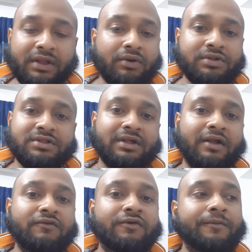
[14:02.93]

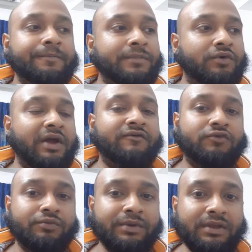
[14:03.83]
ourselves. We have
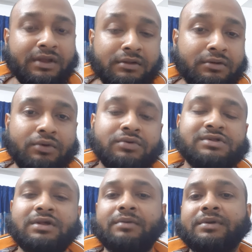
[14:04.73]
to be
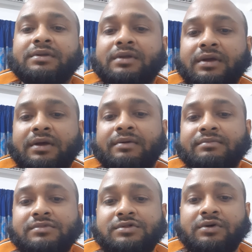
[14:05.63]
indoors. I mean,
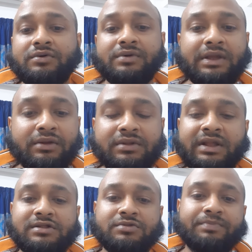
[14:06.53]
so
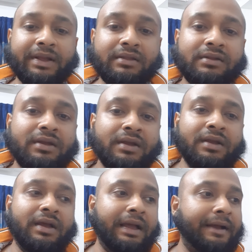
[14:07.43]
let's spend
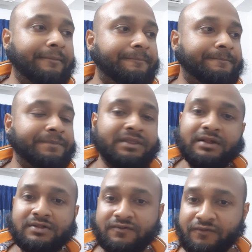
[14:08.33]

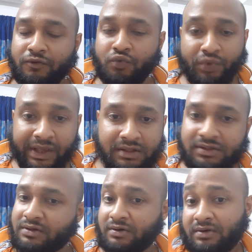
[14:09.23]
these few
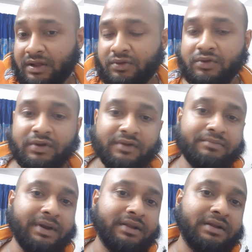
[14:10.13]
weeks, or I don't know, it
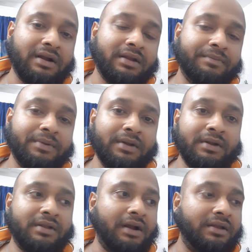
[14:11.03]
might
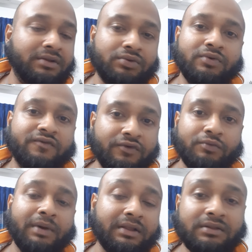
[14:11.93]
turn into a few
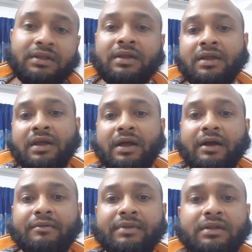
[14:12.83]
months,
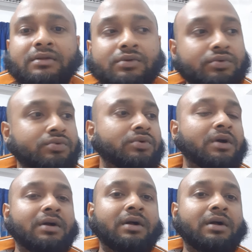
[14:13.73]
into